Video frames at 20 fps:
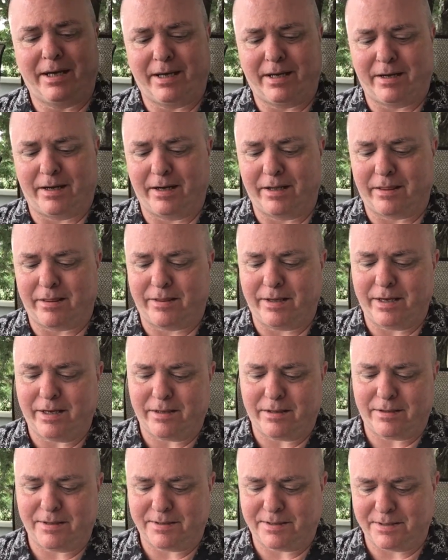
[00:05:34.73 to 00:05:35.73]
And I
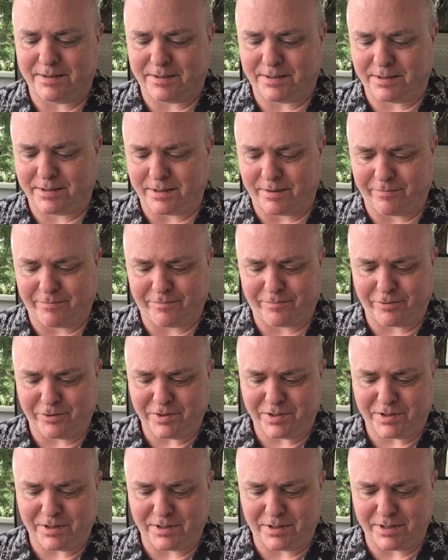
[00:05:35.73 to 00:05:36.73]
think this is a
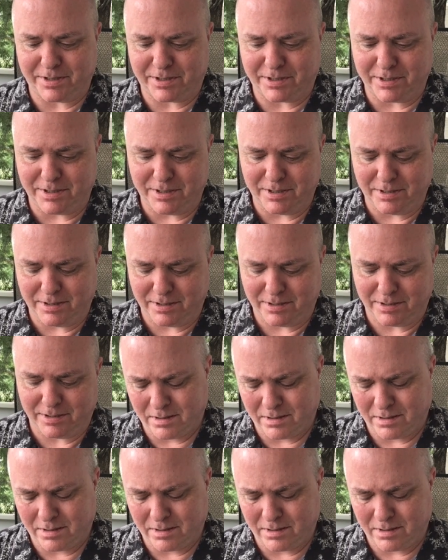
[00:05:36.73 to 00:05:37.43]
first edition.